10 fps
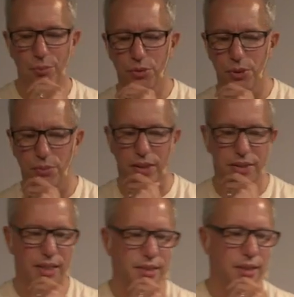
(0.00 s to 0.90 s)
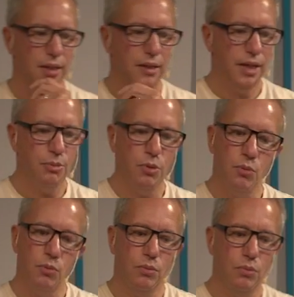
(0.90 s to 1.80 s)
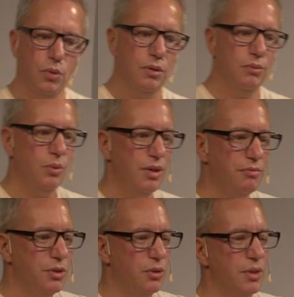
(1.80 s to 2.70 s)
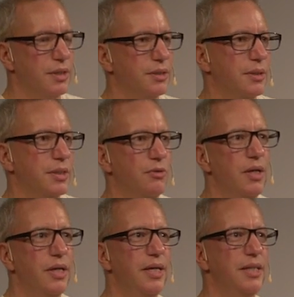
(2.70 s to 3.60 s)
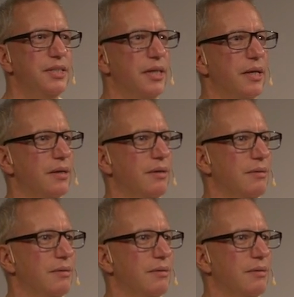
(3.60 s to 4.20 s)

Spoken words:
up to me and says, yeah, but what you've done, it's really easy.